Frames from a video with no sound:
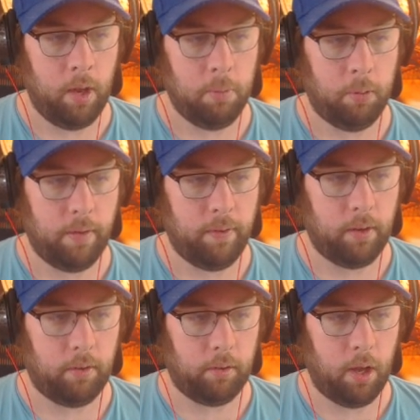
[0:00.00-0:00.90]

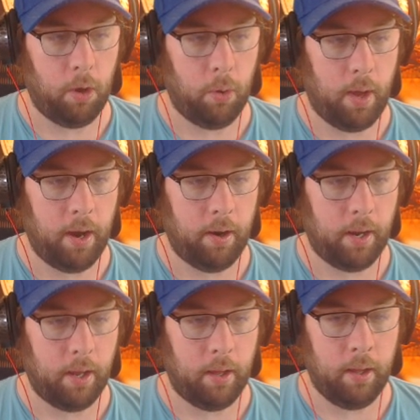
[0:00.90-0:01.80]
previous low
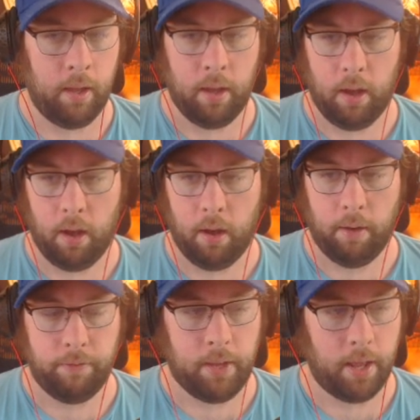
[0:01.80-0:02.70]
area
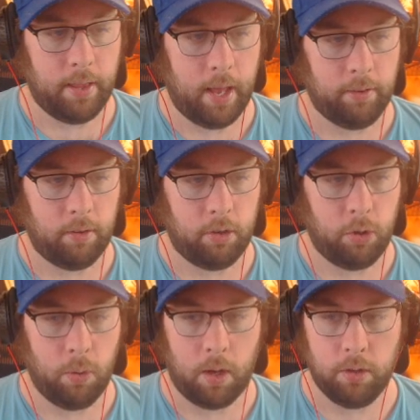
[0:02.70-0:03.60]
of
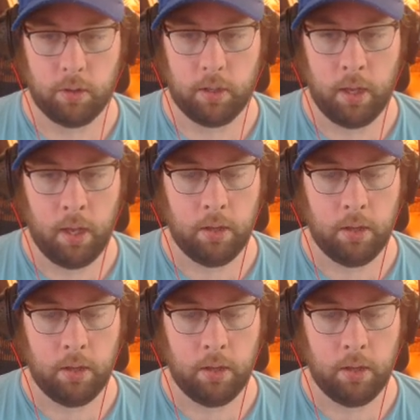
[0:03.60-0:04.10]
10,200